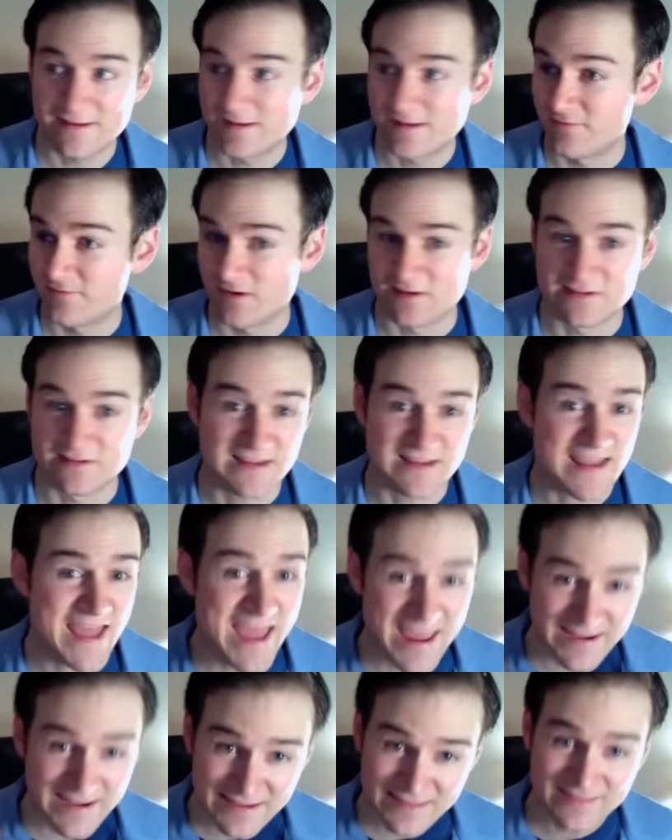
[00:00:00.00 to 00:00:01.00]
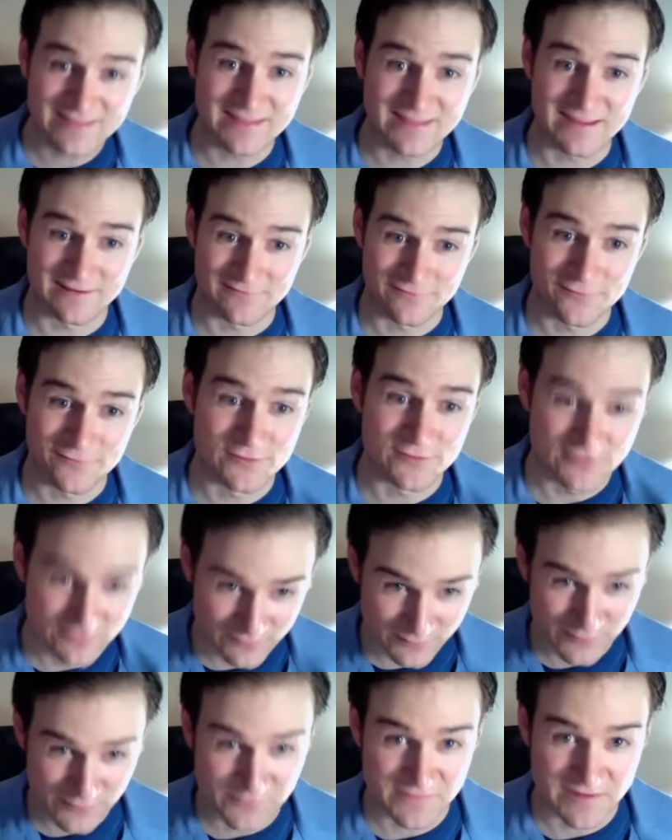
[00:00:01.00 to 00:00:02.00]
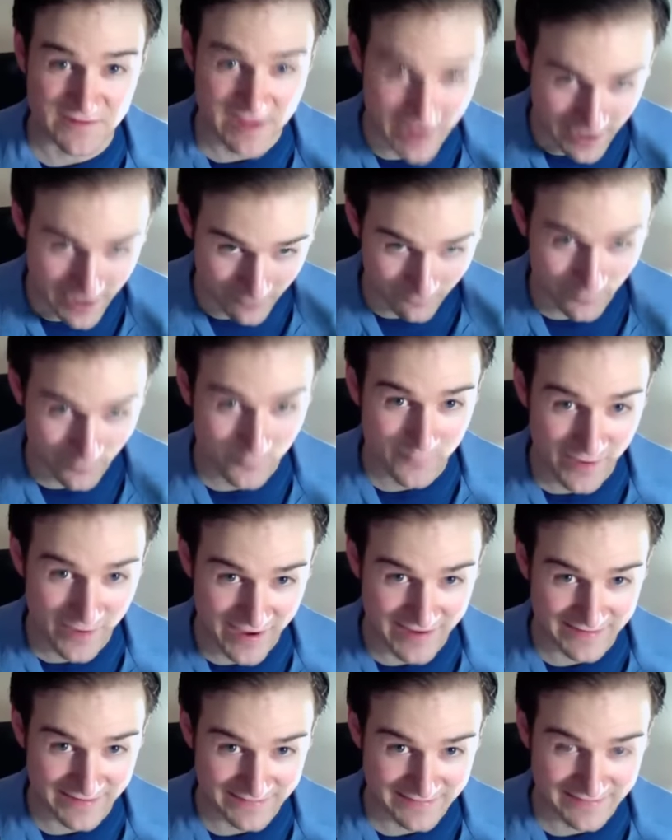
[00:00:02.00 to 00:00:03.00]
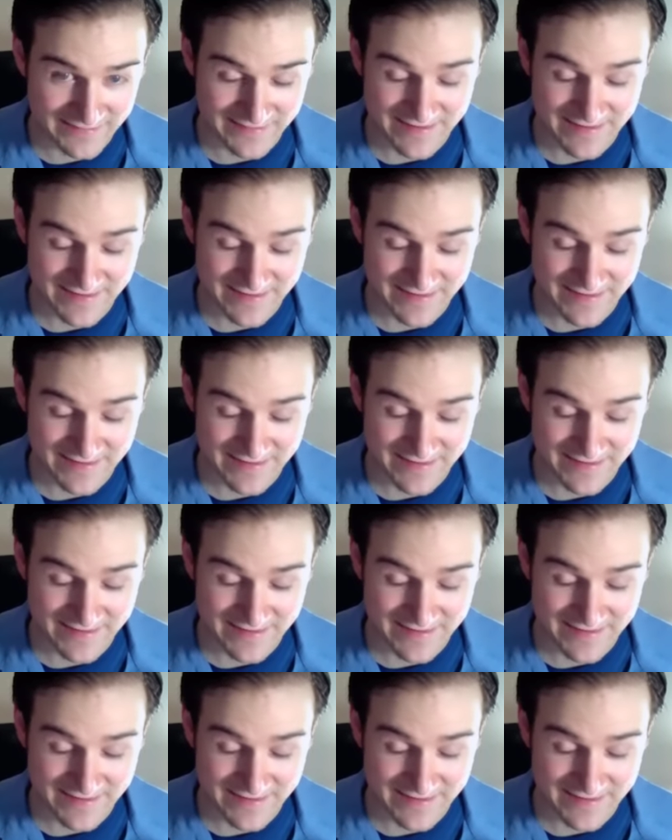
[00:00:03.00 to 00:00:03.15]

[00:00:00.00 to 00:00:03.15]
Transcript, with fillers: If I see anything for this movie, I will buy it.